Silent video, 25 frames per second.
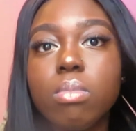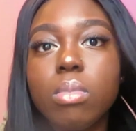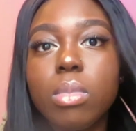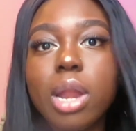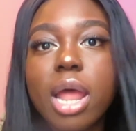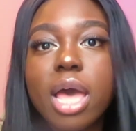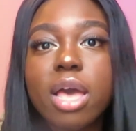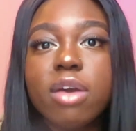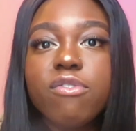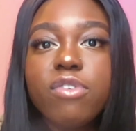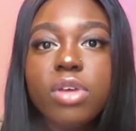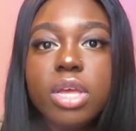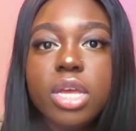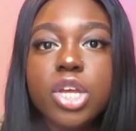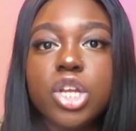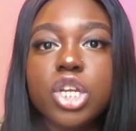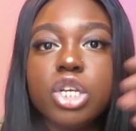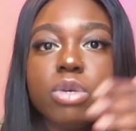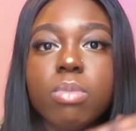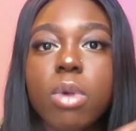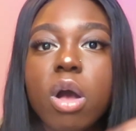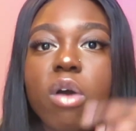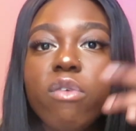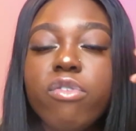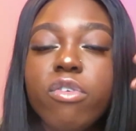like for
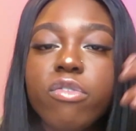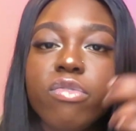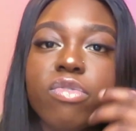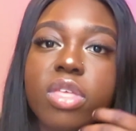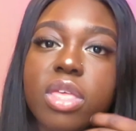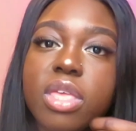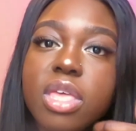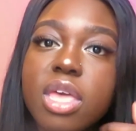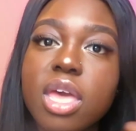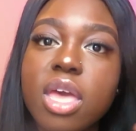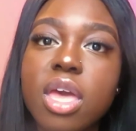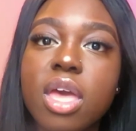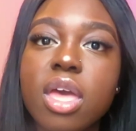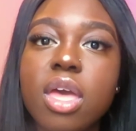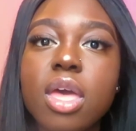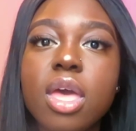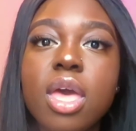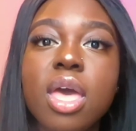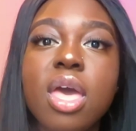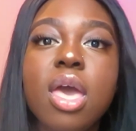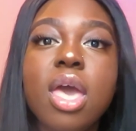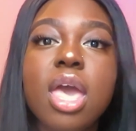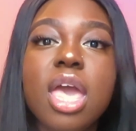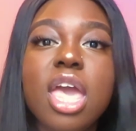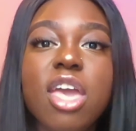each month of the year.
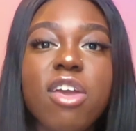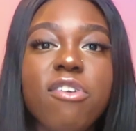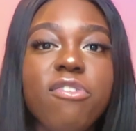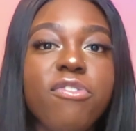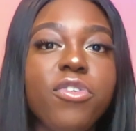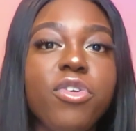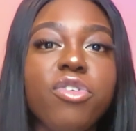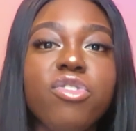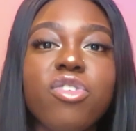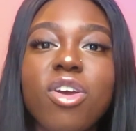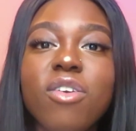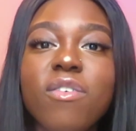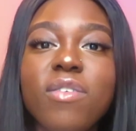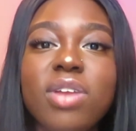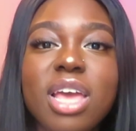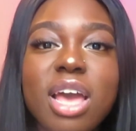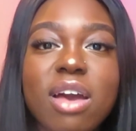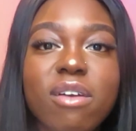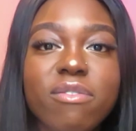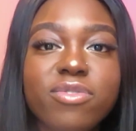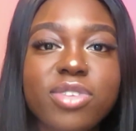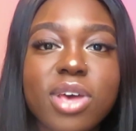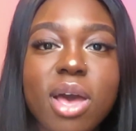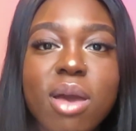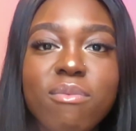If you don't really
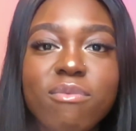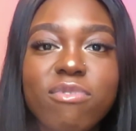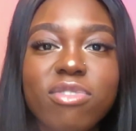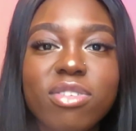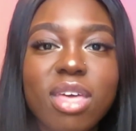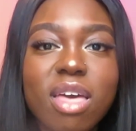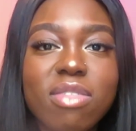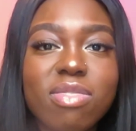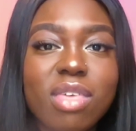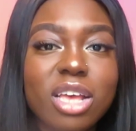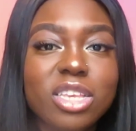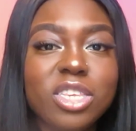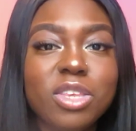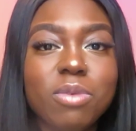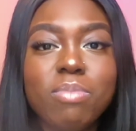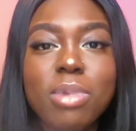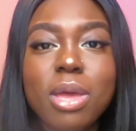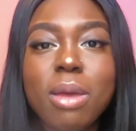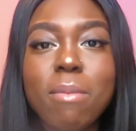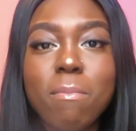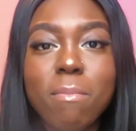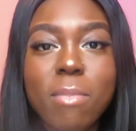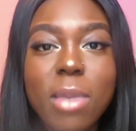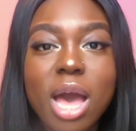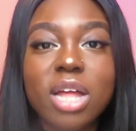have time for that, that's a
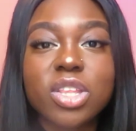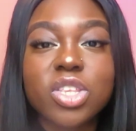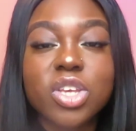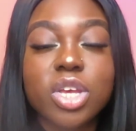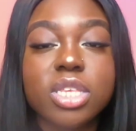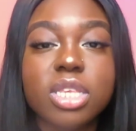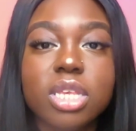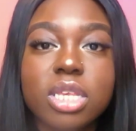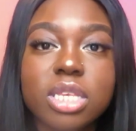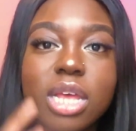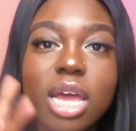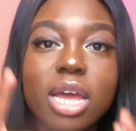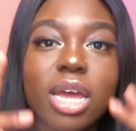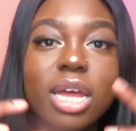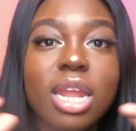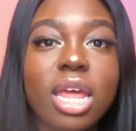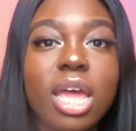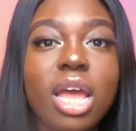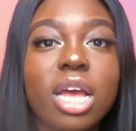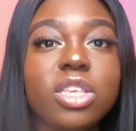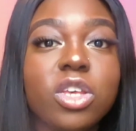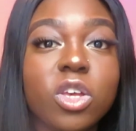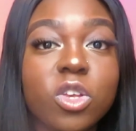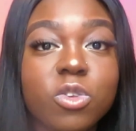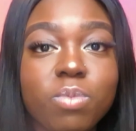bit mad because it's like an
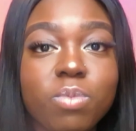Excel